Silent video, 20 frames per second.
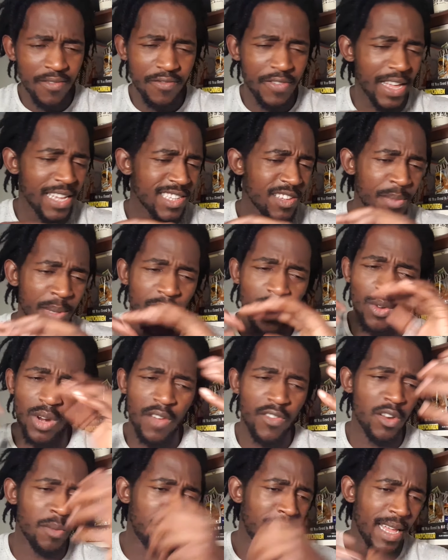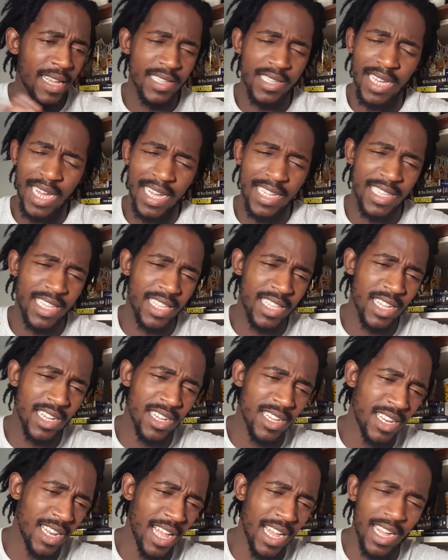Things have been all over the place. I did
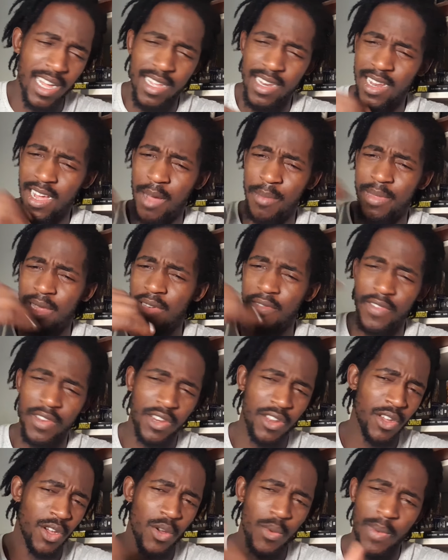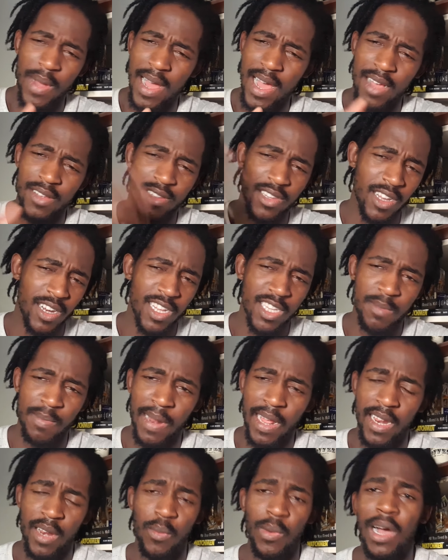an update video where I was kind of
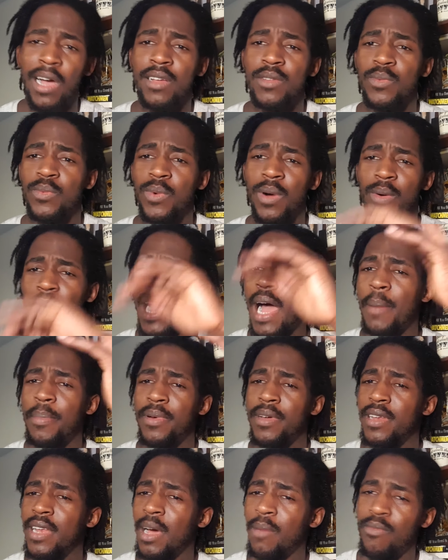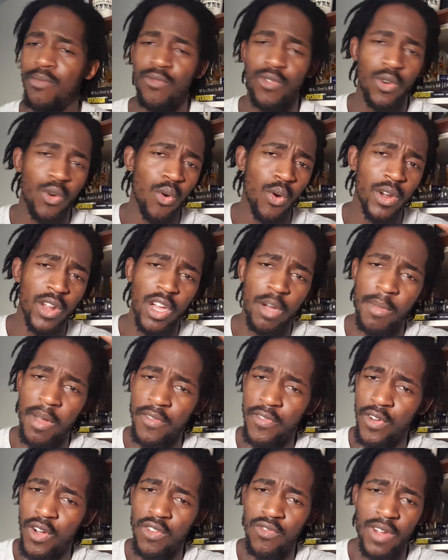explaining what happened. I'm recording on my
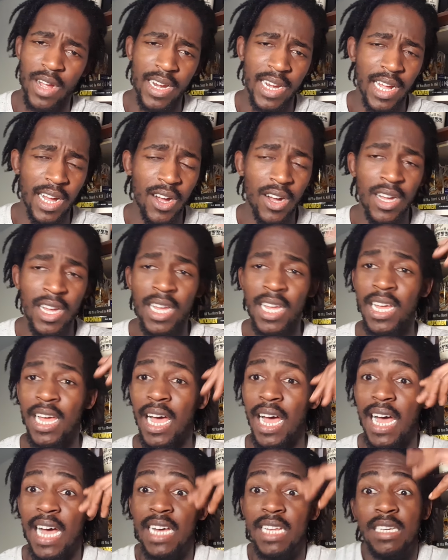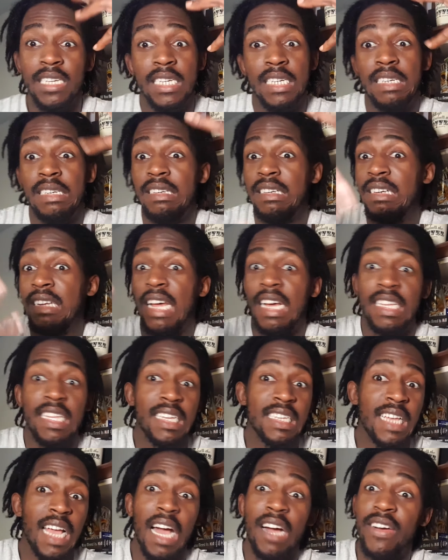phone right now, and
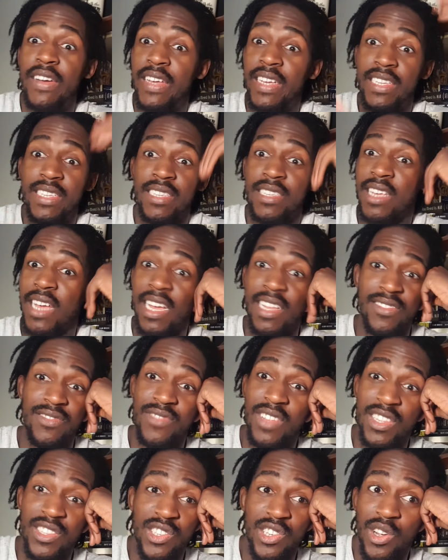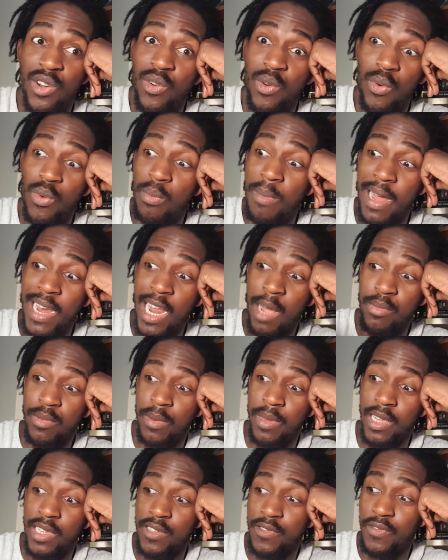that's how it is, and until my
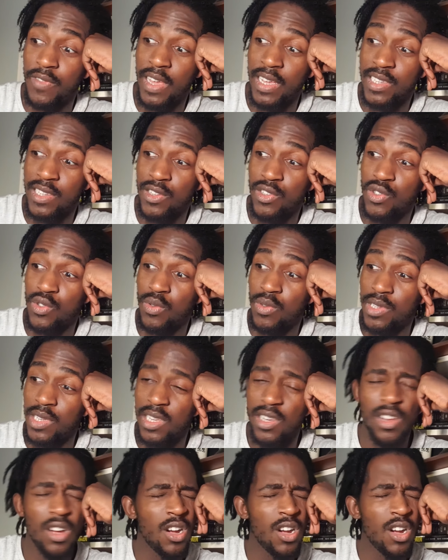laptop gets fixed and sorted.